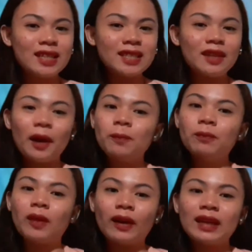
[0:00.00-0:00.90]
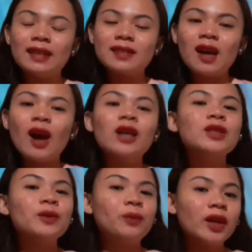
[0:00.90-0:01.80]
the employees to
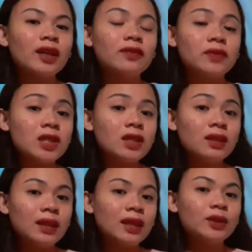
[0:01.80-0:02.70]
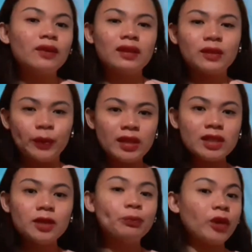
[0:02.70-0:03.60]
work efficiently to increase
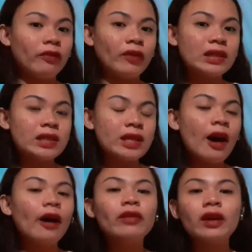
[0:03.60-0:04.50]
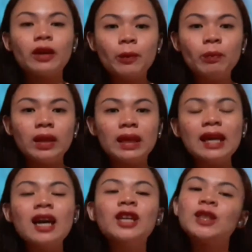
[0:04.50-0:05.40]
the profits of the company
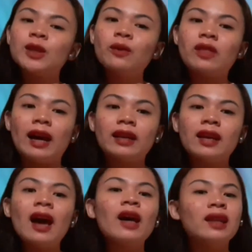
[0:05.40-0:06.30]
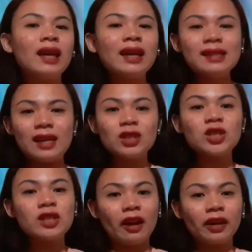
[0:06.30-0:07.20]
so that they can get
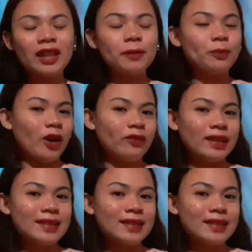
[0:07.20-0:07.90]
share in the profit.